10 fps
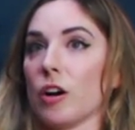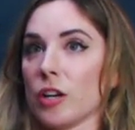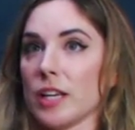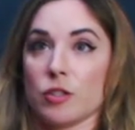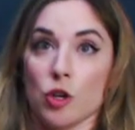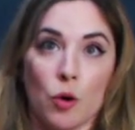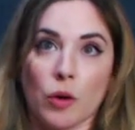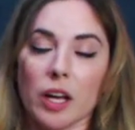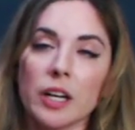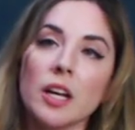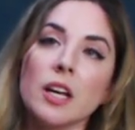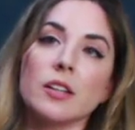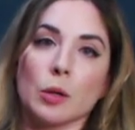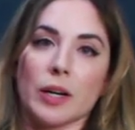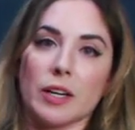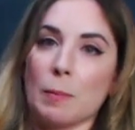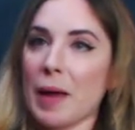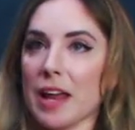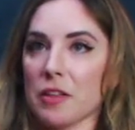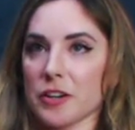is no good. So when you
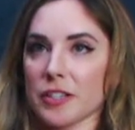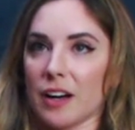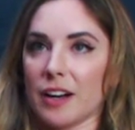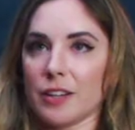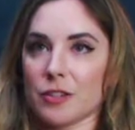bathe your dog,